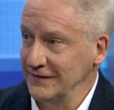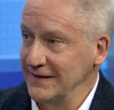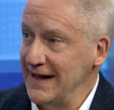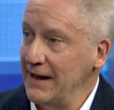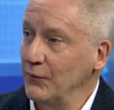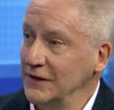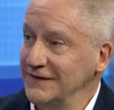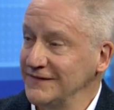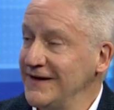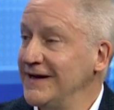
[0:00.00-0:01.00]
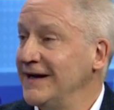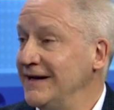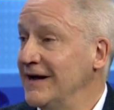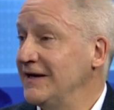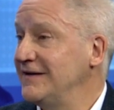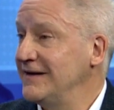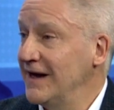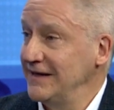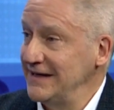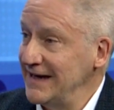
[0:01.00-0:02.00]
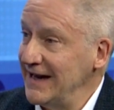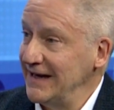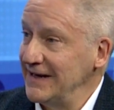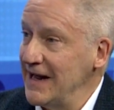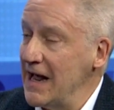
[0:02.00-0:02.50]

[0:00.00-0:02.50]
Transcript: and that was in 1998,